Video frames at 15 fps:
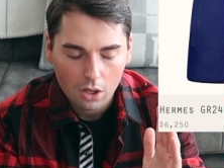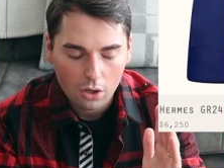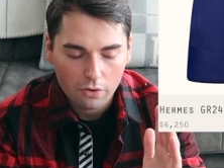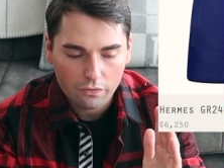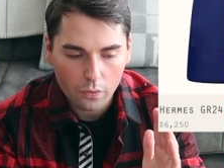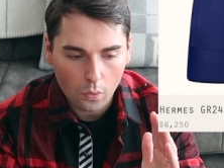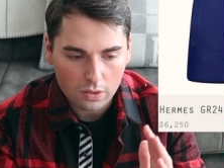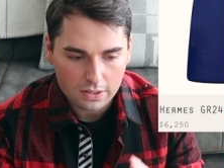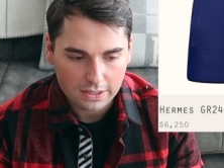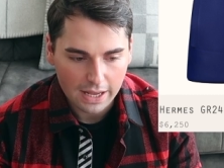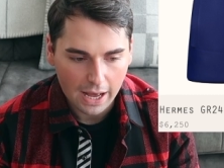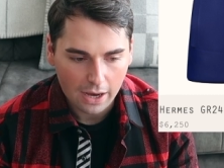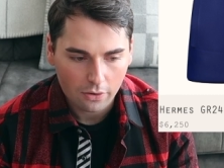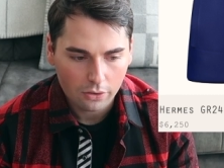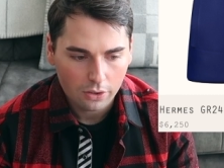folds
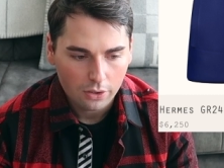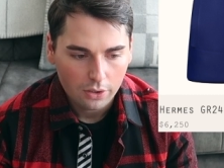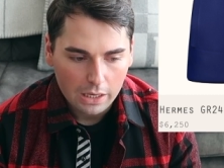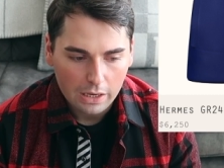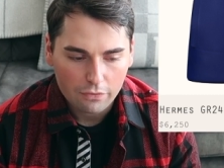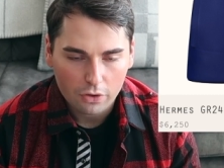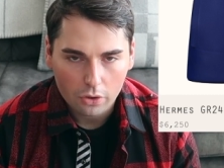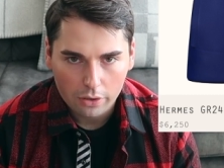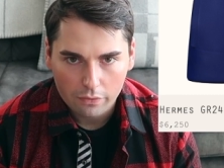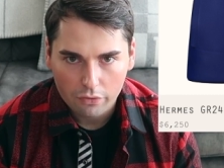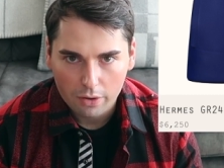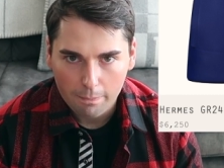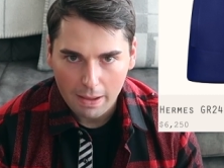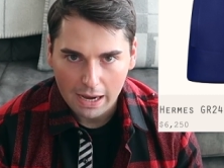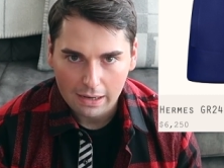down. If you're looking
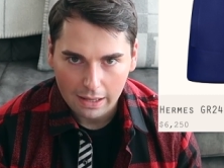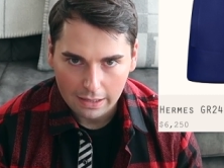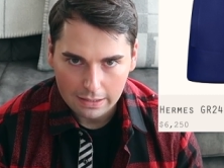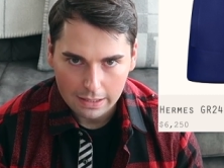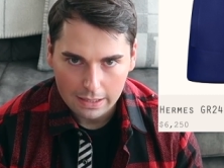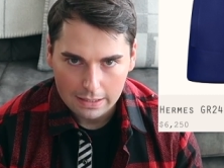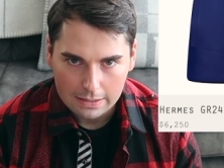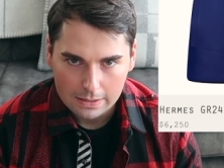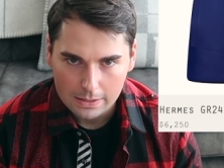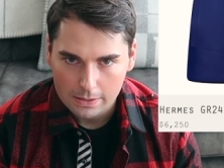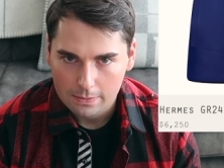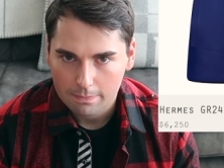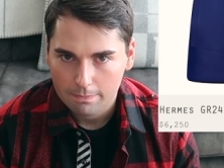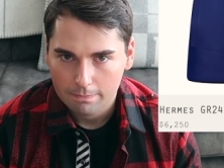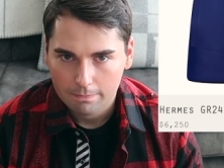for a bag like
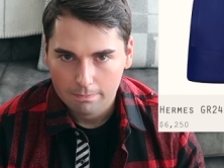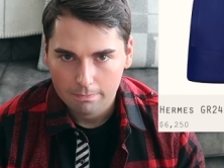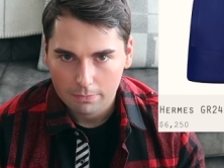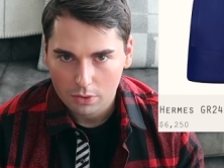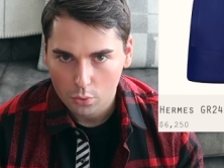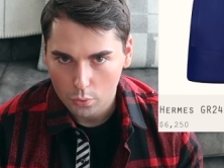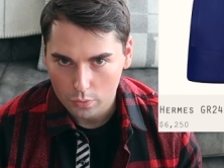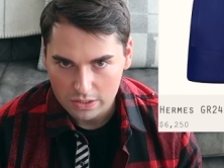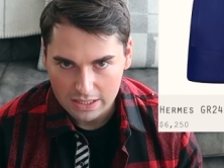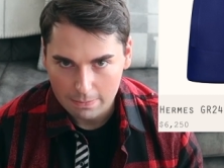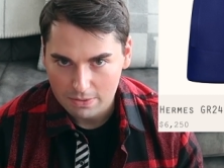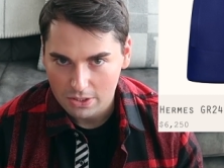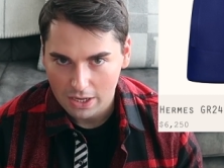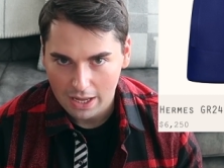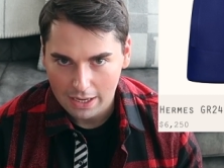this, go to
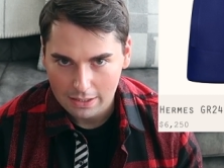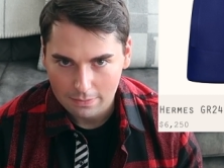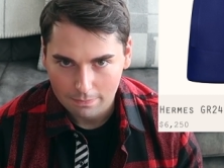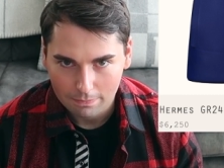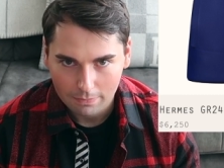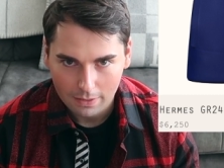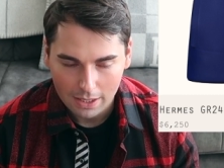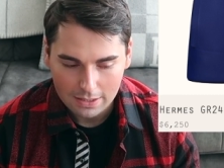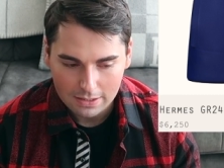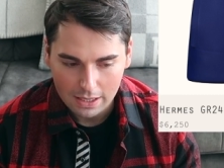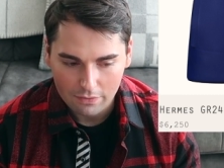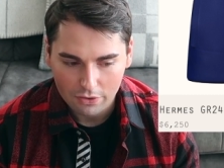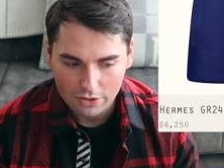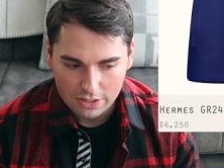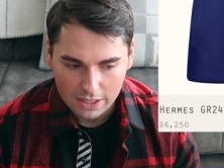Samsonite and
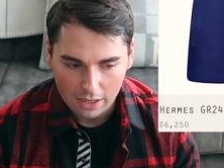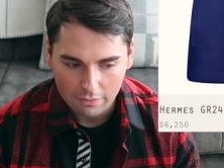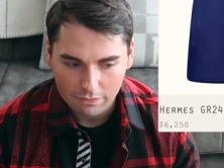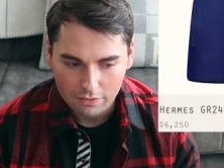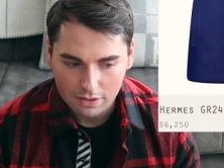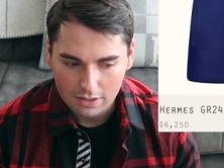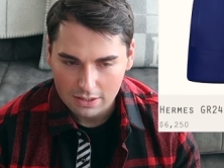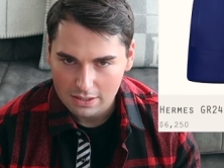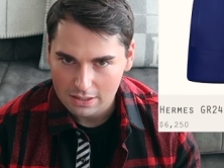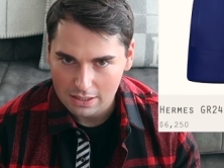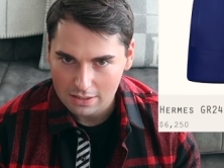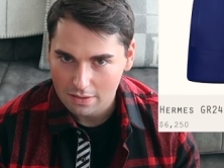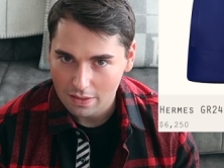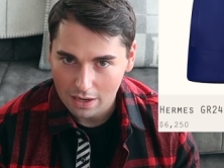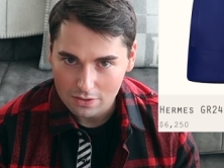save yourself
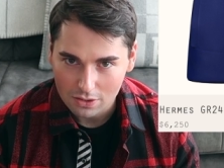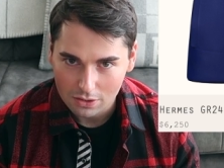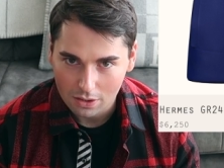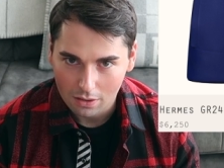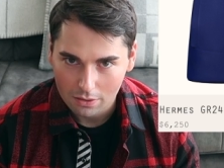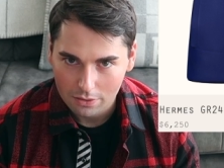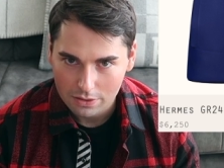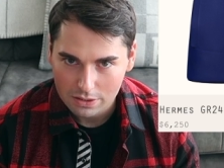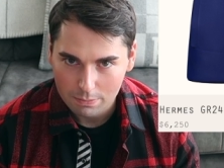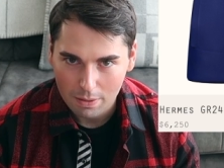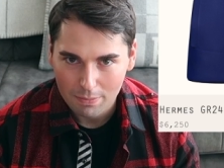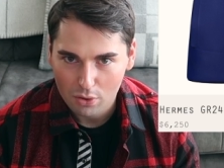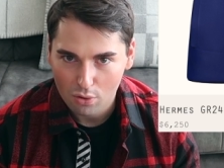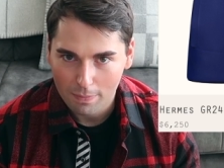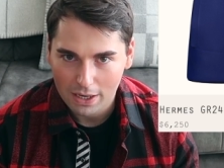$6,000.
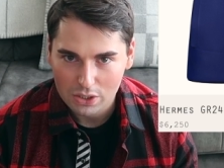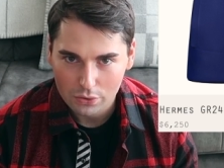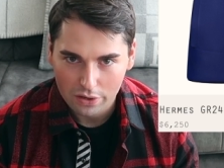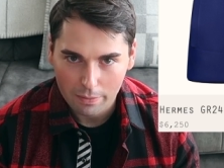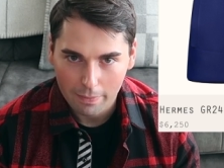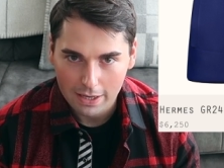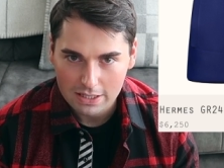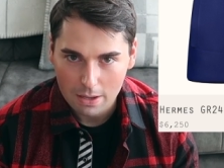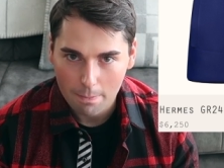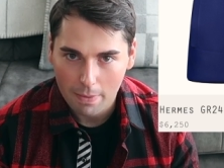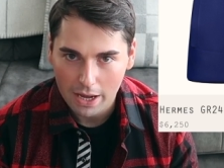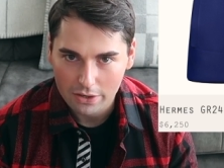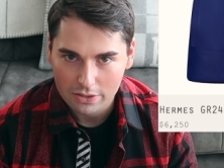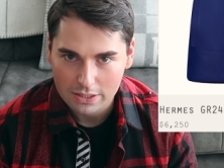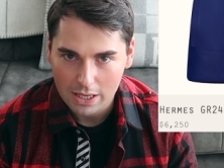Maybe go back to Hermes and
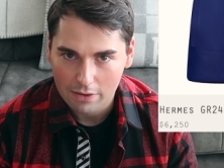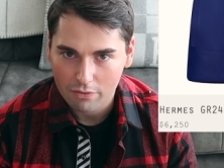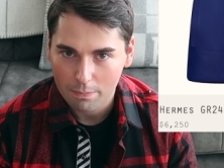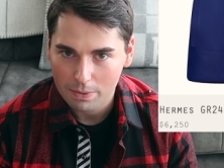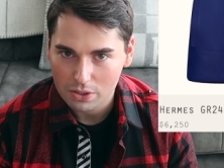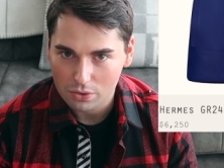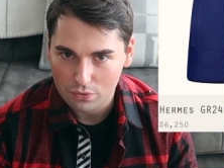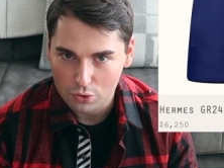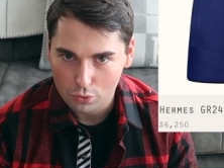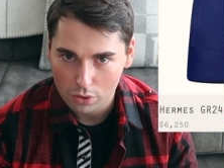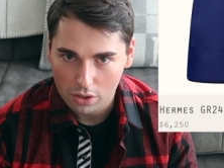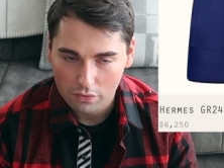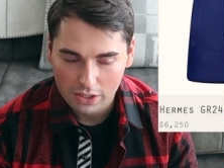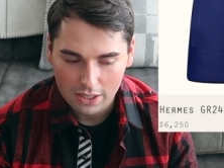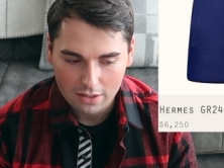buy yourself a piece of
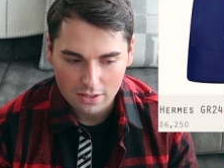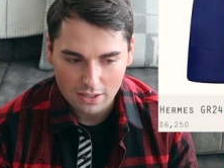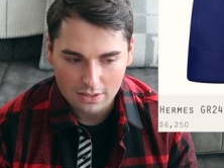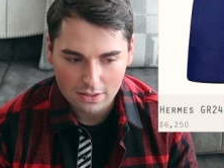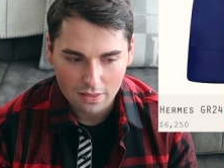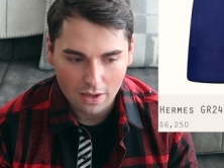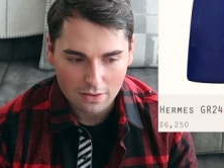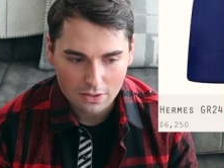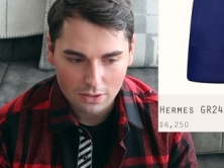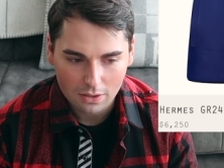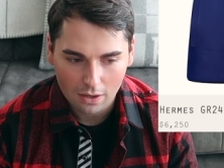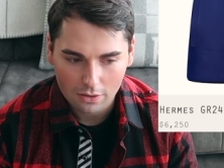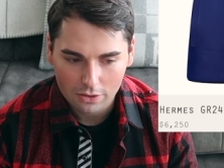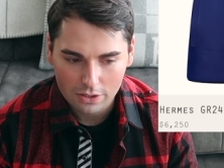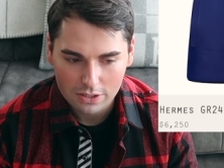jewelry with that
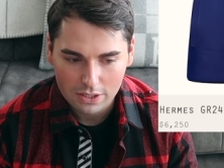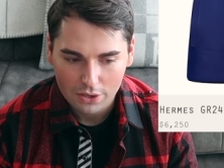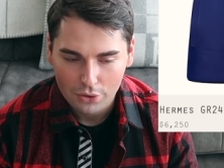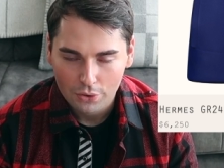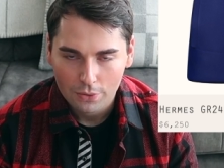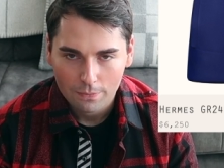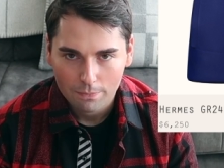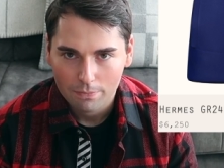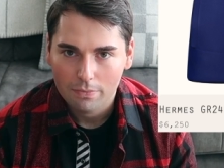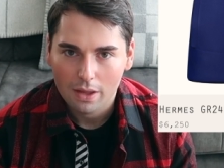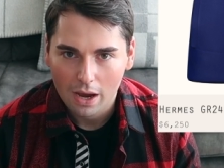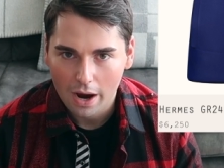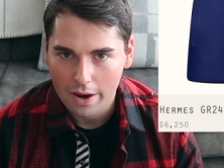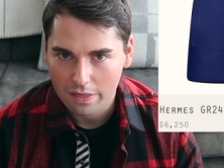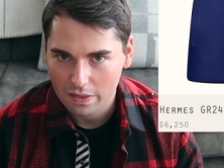$6,000.
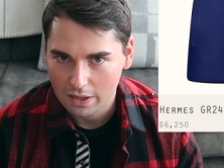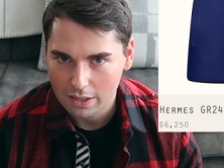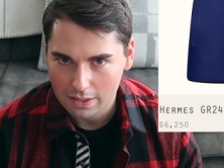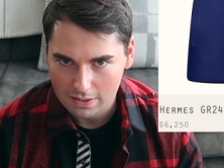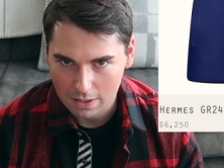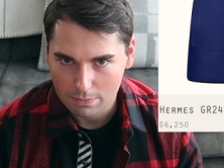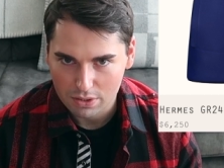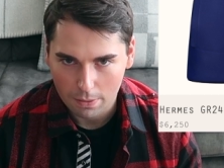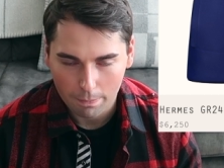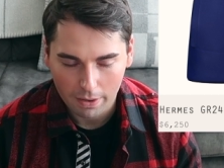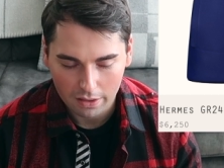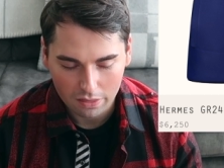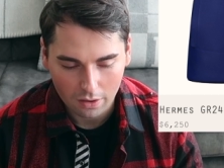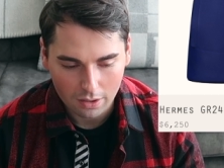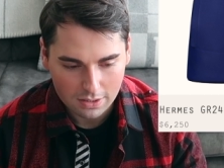I think that sums up my
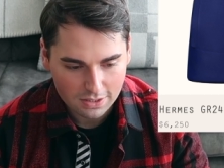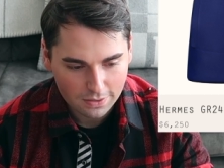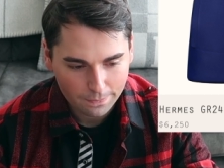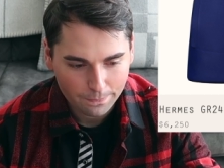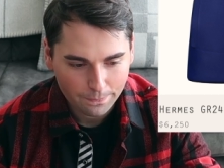thoughts.